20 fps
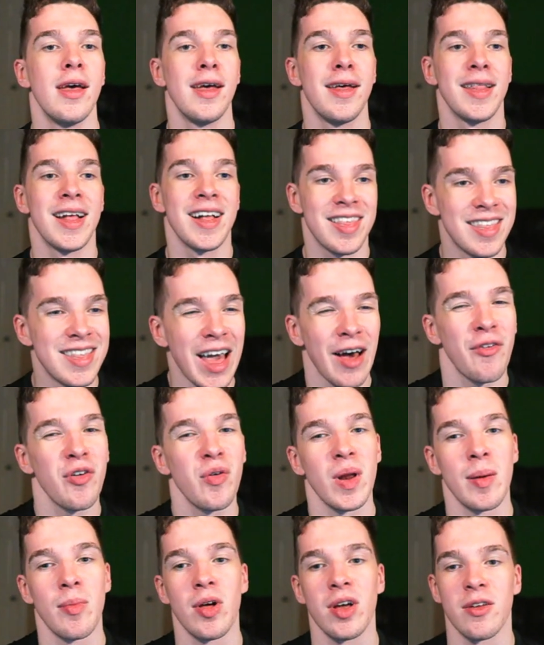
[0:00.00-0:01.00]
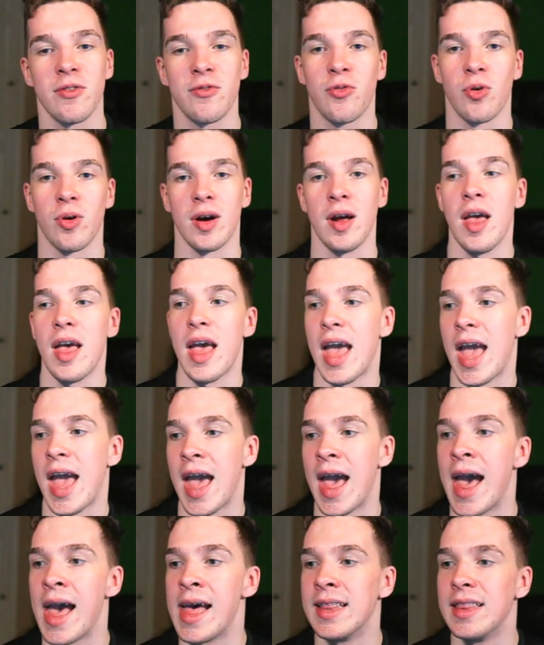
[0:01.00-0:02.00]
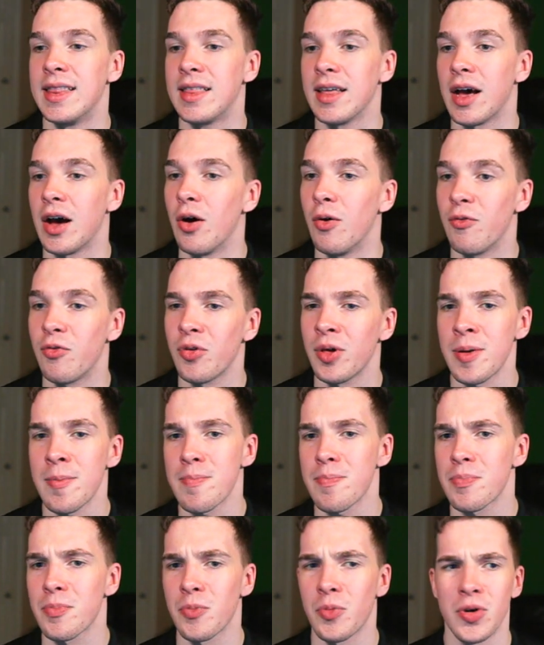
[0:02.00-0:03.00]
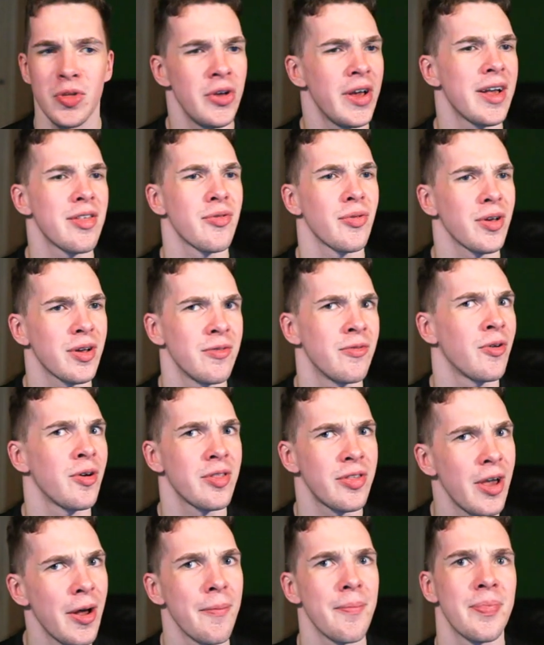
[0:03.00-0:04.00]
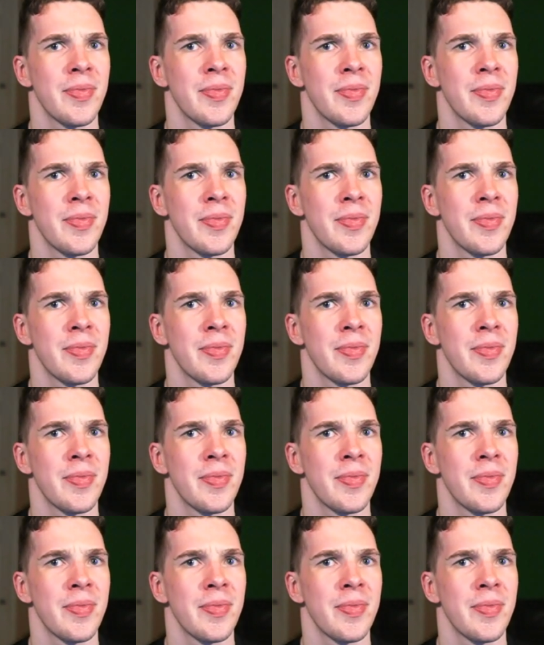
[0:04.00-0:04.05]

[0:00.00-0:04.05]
That's definitely what I'm looking for, and hopefully what you guys are looking for too.